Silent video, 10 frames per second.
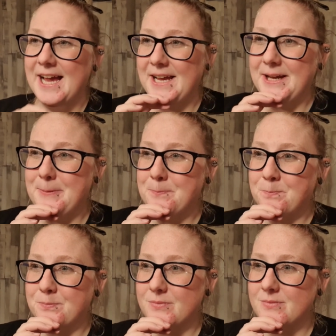um,
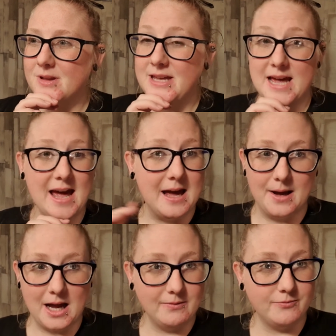yeah,
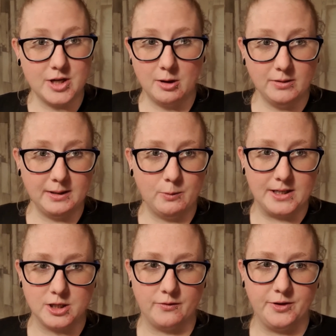I've totally
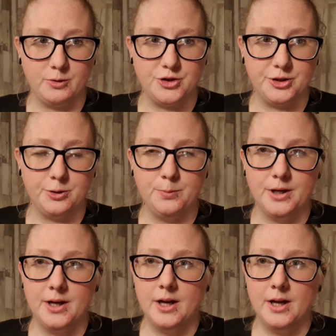went off YouTube,